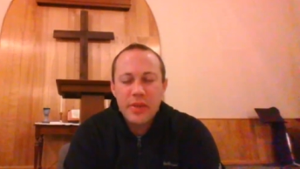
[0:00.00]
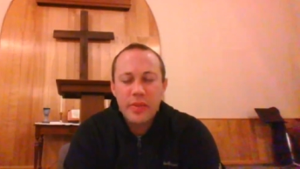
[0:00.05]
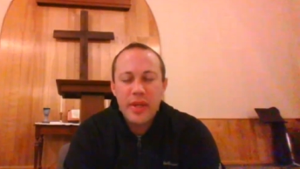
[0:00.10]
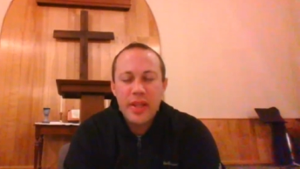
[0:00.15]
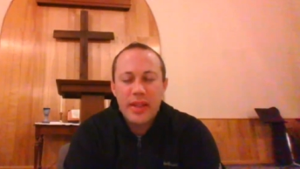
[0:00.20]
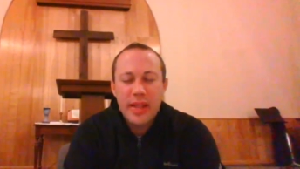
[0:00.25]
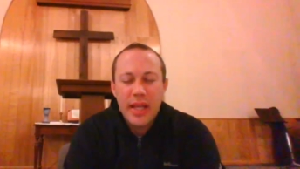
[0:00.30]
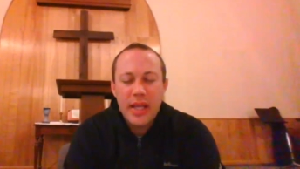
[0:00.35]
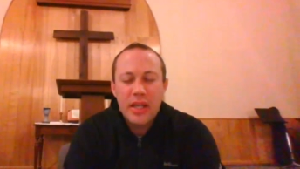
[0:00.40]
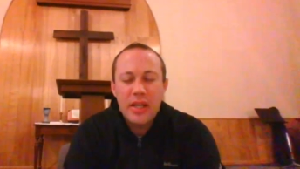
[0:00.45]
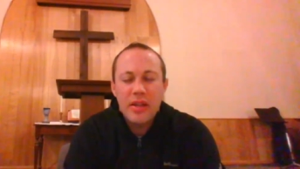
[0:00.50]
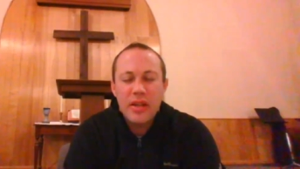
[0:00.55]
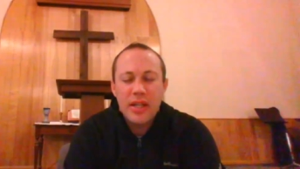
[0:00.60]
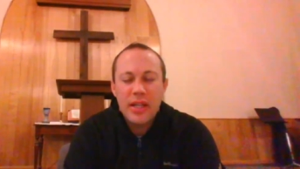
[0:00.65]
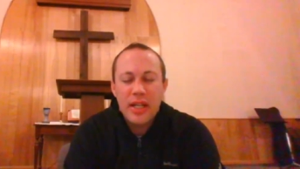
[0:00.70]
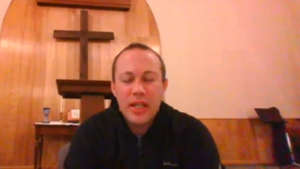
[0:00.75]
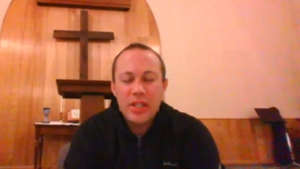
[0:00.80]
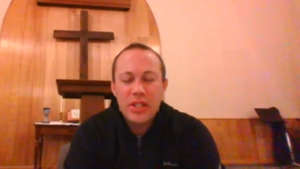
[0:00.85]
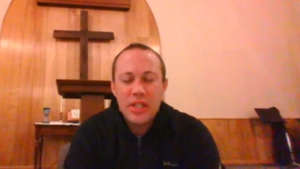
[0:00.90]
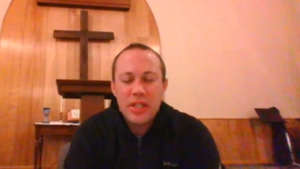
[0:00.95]
And we thank you
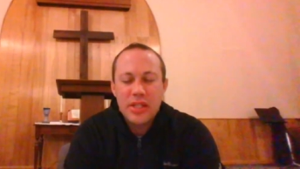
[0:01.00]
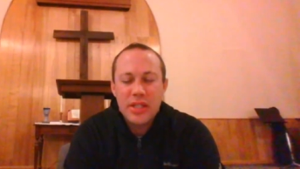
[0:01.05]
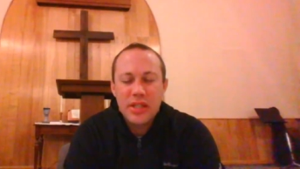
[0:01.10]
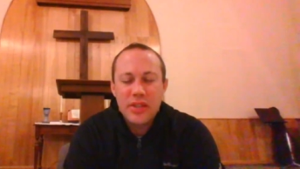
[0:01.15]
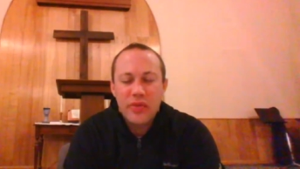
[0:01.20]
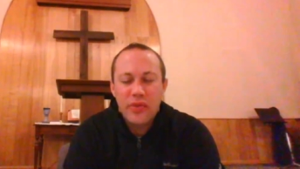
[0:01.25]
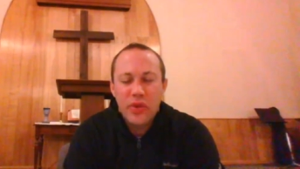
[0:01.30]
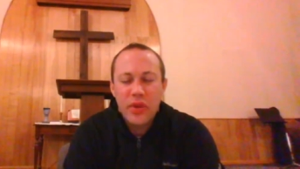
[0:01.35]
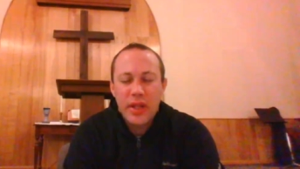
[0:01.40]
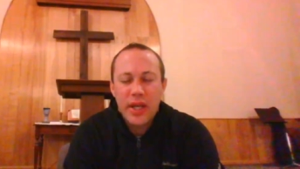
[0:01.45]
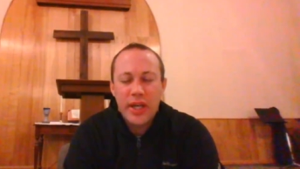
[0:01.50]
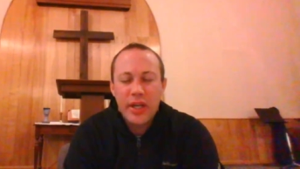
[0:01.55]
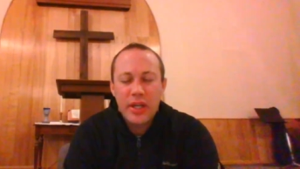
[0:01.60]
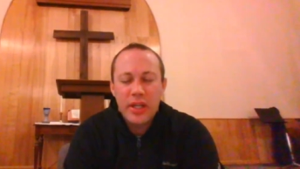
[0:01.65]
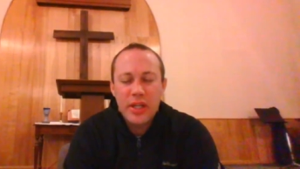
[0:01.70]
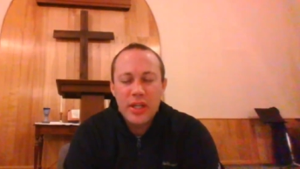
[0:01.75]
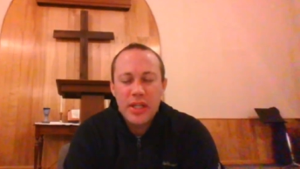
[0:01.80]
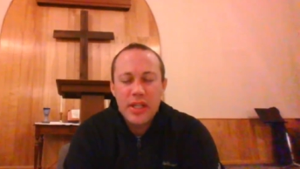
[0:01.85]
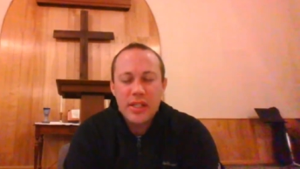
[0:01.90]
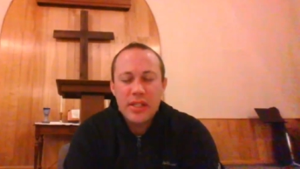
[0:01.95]
today, Jesus, for that
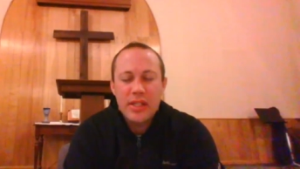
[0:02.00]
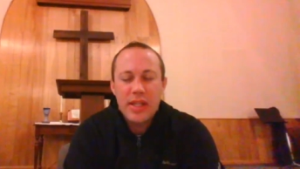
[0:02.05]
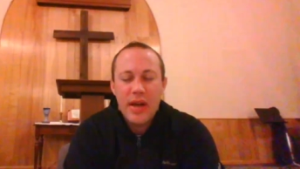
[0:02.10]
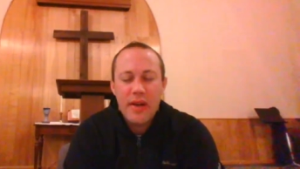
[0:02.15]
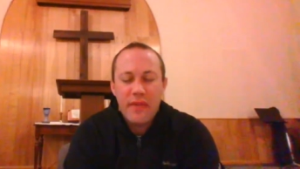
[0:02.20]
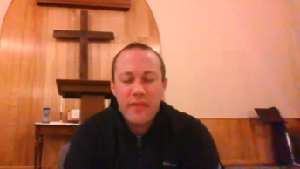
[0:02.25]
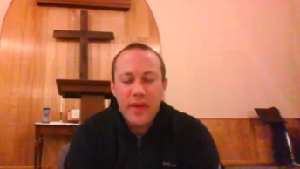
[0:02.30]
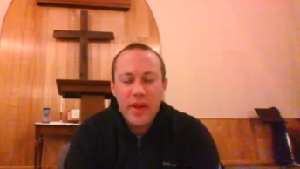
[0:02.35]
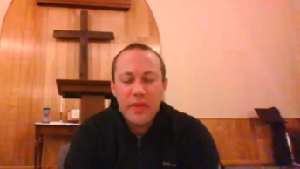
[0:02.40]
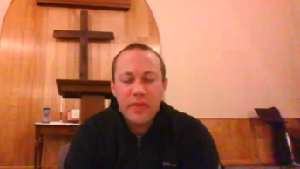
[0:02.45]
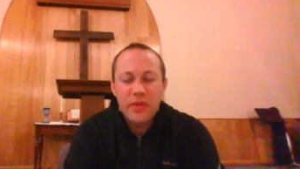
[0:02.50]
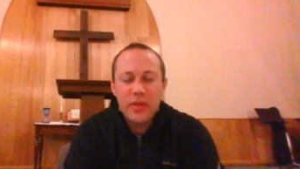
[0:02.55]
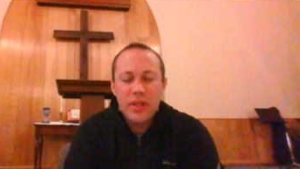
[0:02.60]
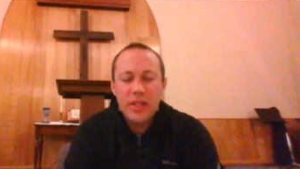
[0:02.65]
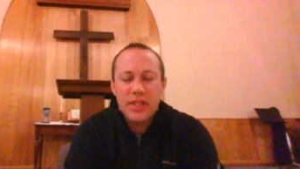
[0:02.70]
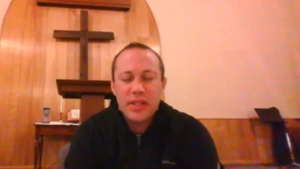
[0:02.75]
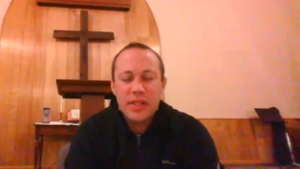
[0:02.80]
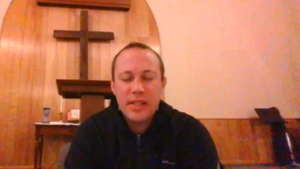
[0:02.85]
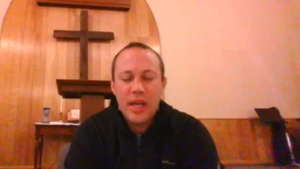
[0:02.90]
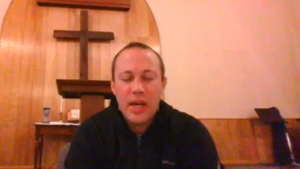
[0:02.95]
goodness and that
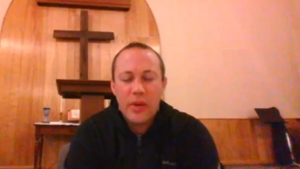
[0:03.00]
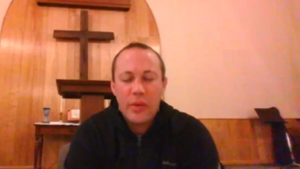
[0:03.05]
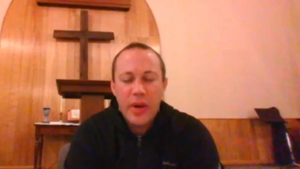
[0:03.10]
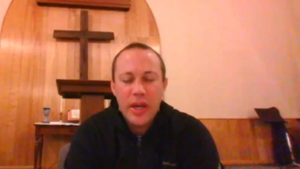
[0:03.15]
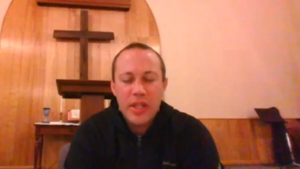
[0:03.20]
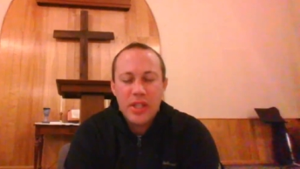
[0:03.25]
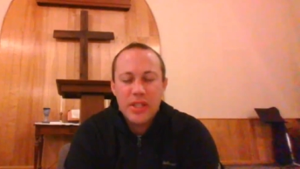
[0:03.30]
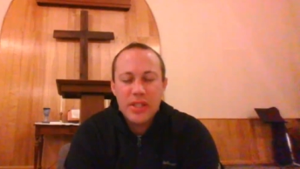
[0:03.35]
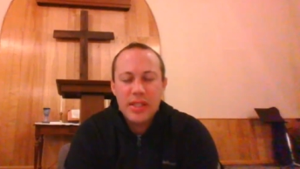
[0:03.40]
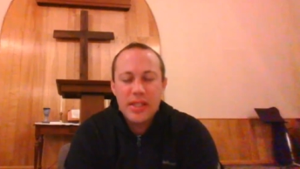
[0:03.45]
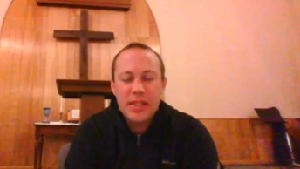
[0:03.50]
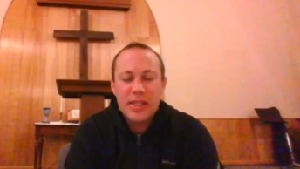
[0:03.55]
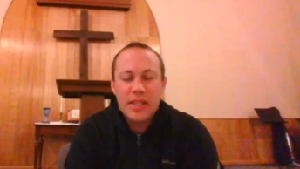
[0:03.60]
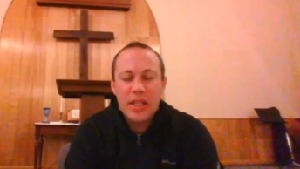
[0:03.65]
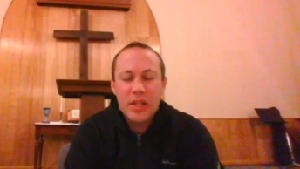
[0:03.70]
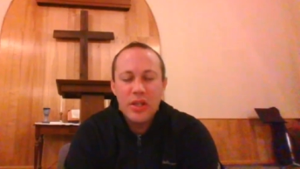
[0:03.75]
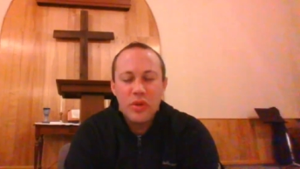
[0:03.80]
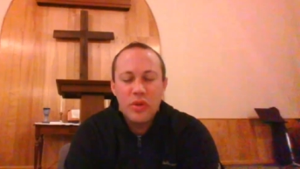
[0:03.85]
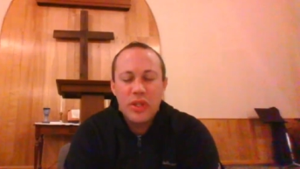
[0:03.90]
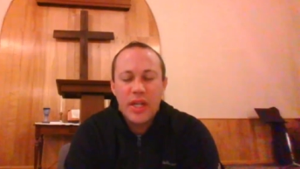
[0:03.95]
faithfulness and that righteousness
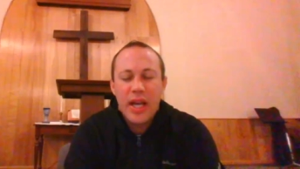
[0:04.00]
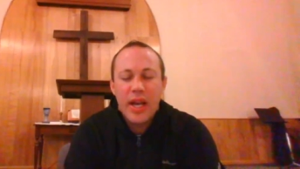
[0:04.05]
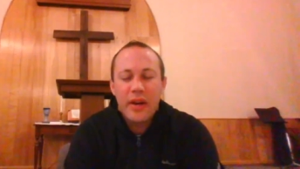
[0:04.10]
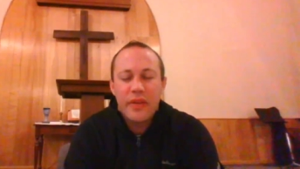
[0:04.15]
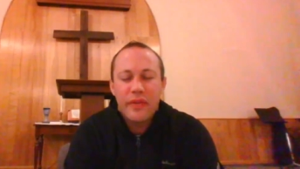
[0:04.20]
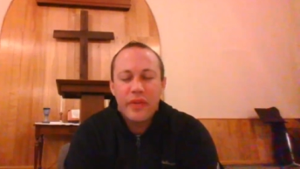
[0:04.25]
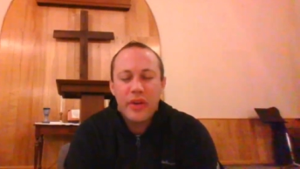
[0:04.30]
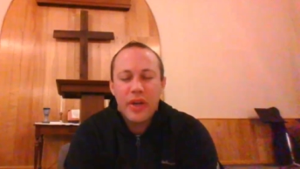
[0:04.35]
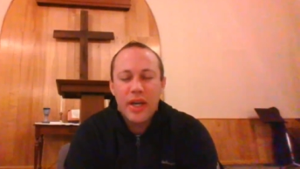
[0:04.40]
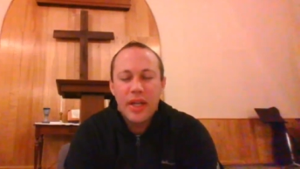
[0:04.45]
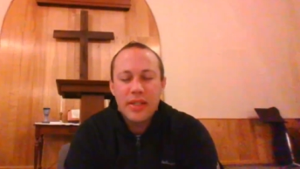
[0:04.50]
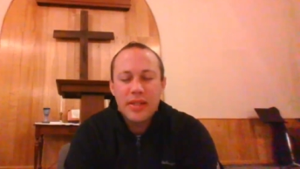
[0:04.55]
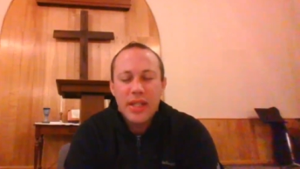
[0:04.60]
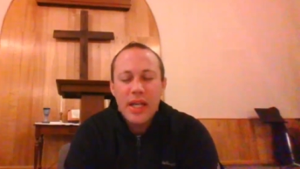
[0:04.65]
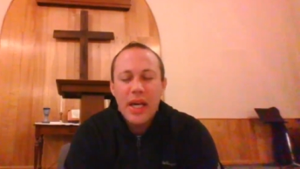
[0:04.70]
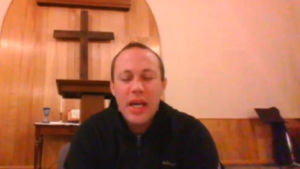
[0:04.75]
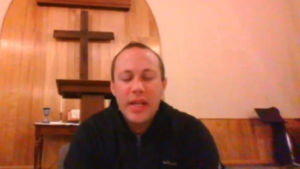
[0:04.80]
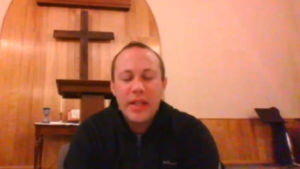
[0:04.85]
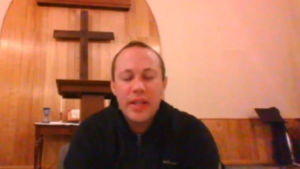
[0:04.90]
that you care for us,